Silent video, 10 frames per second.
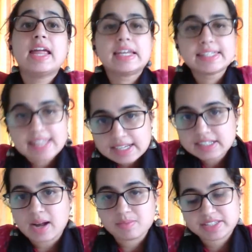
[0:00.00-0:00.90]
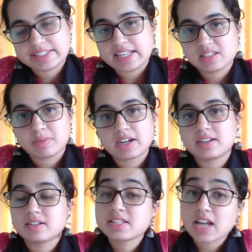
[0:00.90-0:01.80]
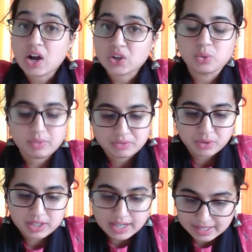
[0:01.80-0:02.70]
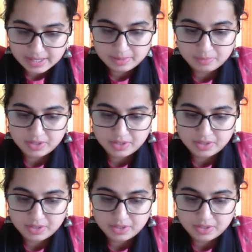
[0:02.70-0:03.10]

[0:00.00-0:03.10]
then comes the next part, that is argument for interim